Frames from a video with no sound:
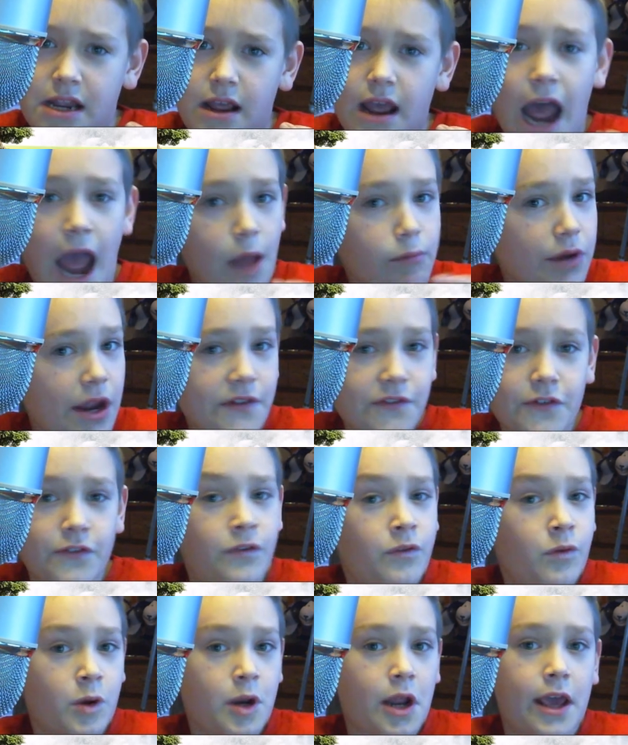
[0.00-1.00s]
I'm grateful
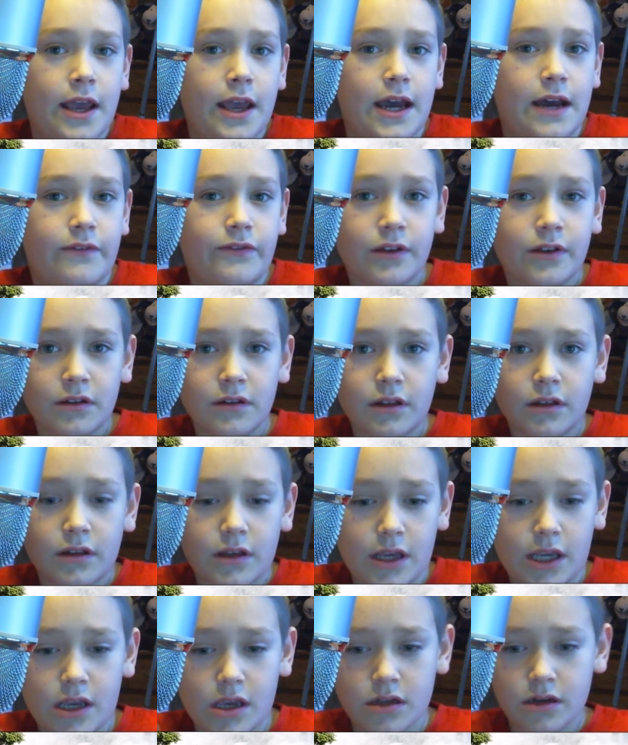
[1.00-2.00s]
for what I have,
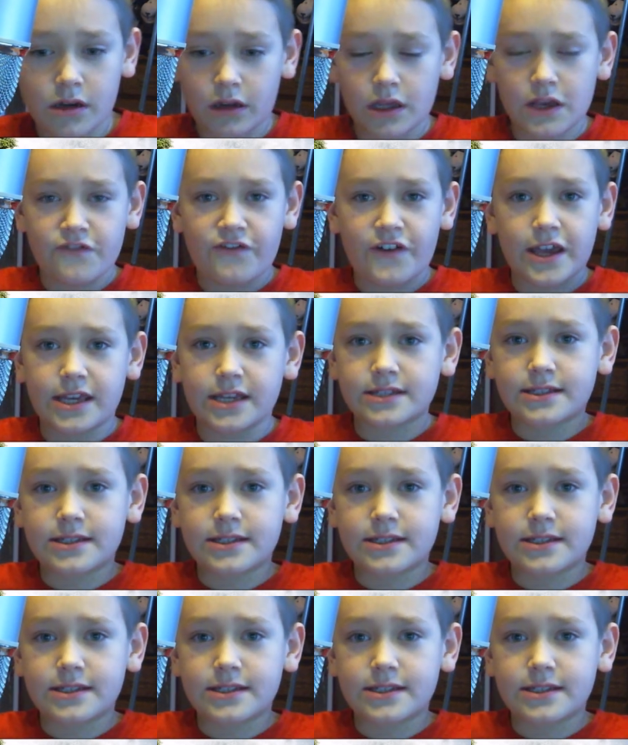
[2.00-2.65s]
and if I get